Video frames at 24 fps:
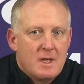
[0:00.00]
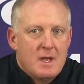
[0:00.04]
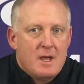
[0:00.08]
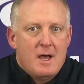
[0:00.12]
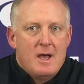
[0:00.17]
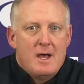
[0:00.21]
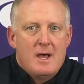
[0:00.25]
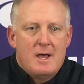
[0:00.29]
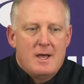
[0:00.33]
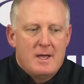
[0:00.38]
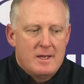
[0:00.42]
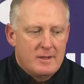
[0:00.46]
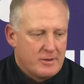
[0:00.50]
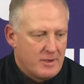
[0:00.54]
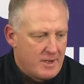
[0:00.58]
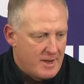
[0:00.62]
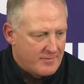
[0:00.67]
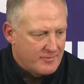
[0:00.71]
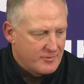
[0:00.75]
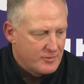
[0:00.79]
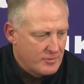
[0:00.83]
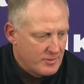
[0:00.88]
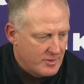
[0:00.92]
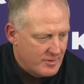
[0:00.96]
Uh, good
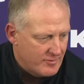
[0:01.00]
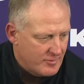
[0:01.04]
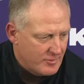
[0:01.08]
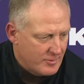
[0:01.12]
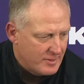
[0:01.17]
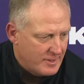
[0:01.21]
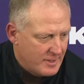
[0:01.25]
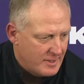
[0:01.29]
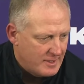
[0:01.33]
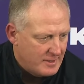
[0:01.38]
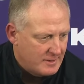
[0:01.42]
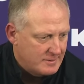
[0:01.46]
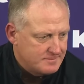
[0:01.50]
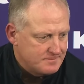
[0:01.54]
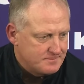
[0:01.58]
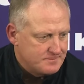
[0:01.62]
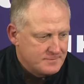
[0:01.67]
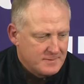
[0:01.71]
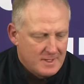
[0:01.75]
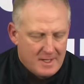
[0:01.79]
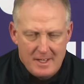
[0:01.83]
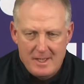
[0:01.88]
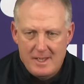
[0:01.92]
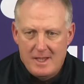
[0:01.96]
afternoon, everyone. Um,
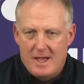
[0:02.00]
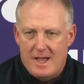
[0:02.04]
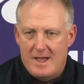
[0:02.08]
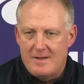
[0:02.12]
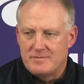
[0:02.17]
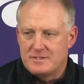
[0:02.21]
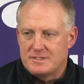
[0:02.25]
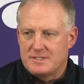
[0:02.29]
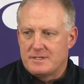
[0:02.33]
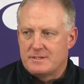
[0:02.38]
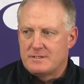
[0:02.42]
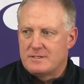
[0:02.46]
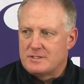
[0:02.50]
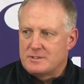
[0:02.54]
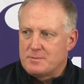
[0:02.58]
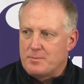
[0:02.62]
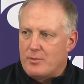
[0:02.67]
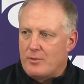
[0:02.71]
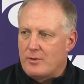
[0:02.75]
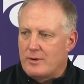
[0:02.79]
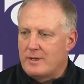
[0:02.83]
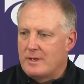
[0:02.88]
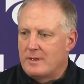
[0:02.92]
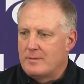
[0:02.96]
obviously,
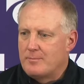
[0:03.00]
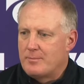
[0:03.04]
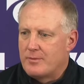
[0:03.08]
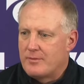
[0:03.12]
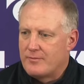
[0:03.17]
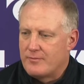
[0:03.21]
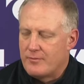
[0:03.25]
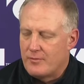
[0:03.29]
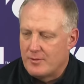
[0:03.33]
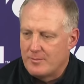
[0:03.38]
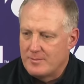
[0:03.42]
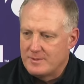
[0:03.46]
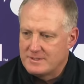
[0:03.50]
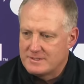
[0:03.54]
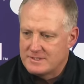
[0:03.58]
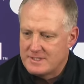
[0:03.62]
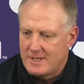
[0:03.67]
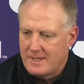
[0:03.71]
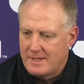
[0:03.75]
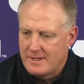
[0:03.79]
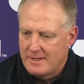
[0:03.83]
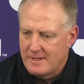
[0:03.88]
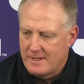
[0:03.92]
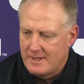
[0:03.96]
disappointing performance
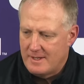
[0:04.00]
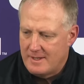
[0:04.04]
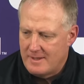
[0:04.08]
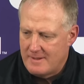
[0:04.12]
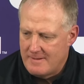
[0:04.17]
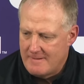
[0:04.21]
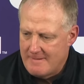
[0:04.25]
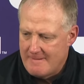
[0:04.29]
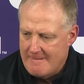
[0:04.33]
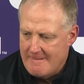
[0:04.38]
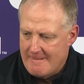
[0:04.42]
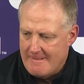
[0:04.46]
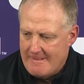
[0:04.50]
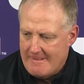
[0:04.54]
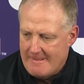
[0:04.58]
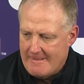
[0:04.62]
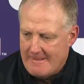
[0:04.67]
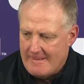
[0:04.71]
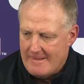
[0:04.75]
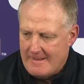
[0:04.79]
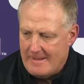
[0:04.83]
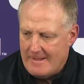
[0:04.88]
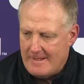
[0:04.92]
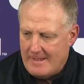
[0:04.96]
on uh,
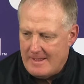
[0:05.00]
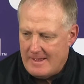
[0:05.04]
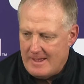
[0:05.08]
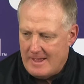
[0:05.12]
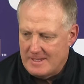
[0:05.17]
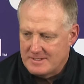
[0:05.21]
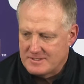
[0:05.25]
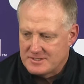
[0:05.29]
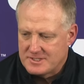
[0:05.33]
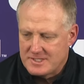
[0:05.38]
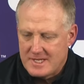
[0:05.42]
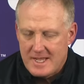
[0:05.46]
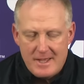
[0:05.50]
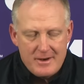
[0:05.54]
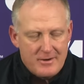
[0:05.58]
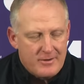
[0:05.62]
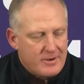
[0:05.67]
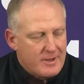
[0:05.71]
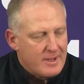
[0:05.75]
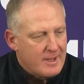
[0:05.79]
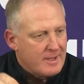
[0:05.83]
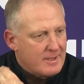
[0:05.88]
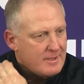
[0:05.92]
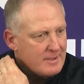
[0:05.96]
uh, on
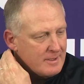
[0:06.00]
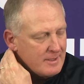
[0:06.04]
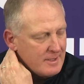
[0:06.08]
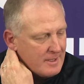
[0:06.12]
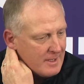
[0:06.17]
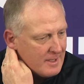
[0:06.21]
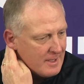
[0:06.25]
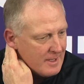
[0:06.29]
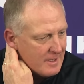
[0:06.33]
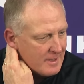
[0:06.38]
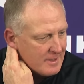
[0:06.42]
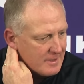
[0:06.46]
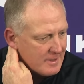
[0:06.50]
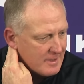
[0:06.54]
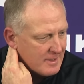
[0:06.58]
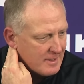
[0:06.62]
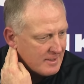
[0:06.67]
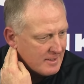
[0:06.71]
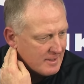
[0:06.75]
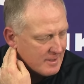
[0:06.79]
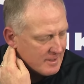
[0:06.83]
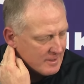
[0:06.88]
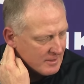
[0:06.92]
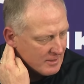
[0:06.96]
Saturday, and
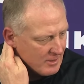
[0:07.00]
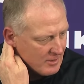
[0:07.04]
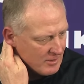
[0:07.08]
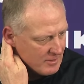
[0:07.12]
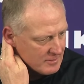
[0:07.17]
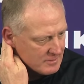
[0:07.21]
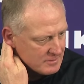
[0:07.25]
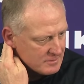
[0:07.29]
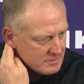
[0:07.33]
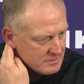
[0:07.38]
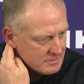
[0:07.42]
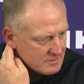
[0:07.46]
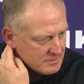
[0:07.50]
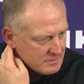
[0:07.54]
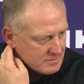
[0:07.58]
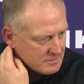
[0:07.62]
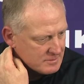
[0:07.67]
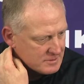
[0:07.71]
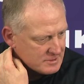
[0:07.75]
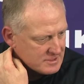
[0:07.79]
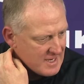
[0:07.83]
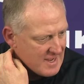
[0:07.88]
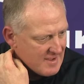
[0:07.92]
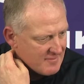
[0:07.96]
uh, had a long
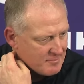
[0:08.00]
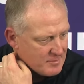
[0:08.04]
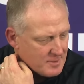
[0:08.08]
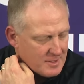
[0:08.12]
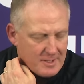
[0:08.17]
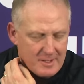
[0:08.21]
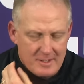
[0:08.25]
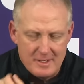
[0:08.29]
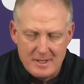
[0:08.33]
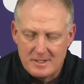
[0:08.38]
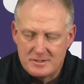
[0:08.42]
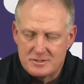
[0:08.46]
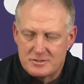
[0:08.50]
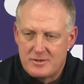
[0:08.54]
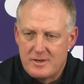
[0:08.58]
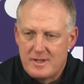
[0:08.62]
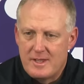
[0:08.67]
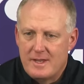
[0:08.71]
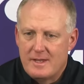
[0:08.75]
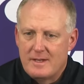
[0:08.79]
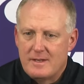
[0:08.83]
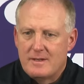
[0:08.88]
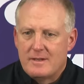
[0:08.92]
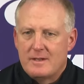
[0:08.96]
staff meeting
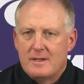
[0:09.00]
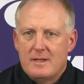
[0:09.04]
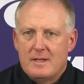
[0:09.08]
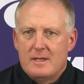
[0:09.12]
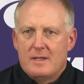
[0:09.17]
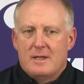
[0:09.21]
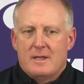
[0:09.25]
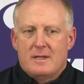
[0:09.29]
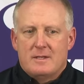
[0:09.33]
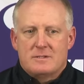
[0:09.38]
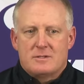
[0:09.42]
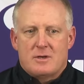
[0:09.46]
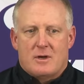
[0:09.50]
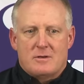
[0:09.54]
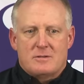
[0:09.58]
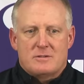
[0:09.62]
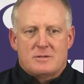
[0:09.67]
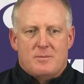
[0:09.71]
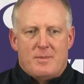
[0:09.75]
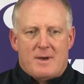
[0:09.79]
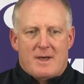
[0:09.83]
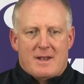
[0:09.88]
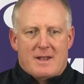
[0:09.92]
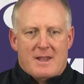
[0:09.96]
yesterday and talked
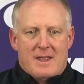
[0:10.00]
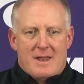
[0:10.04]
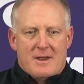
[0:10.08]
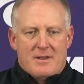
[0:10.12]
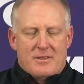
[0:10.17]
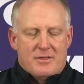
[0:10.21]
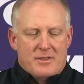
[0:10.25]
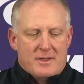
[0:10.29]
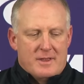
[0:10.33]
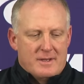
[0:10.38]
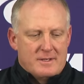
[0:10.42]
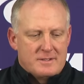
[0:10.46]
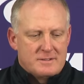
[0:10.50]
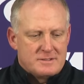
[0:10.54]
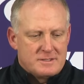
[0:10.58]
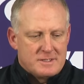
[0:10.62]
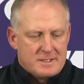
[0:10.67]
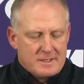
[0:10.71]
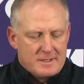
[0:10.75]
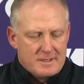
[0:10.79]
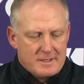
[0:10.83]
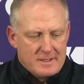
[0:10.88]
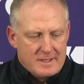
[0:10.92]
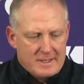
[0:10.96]
about a lot of things.
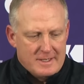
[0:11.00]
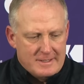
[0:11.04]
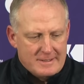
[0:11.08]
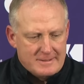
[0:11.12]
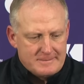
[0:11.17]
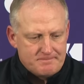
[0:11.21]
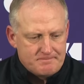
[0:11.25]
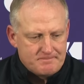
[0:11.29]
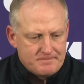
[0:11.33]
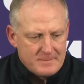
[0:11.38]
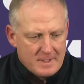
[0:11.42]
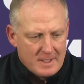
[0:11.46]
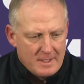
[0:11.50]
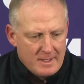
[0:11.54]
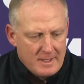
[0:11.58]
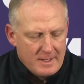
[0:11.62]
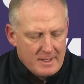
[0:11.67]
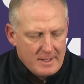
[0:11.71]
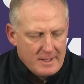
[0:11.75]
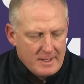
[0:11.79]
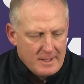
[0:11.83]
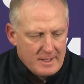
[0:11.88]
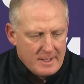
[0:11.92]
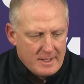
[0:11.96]
And um,
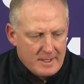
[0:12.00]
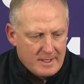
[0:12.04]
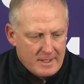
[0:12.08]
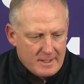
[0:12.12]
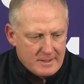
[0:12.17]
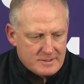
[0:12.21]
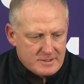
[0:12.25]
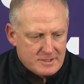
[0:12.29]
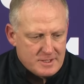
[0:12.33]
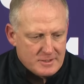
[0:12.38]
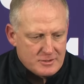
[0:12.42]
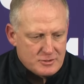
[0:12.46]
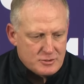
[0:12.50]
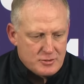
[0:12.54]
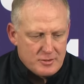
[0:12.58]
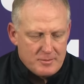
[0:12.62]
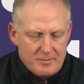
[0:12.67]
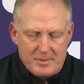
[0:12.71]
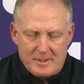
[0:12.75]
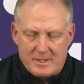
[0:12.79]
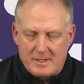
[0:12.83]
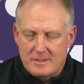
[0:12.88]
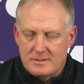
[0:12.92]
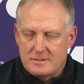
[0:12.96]
it's
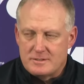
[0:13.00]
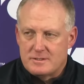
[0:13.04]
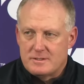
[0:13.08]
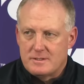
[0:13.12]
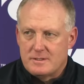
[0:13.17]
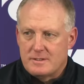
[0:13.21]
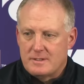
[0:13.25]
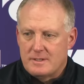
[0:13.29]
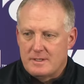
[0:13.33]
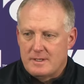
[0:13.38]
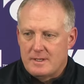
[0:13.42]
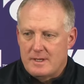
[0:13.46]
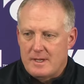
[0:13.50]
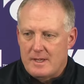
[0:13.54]
interesting because uh,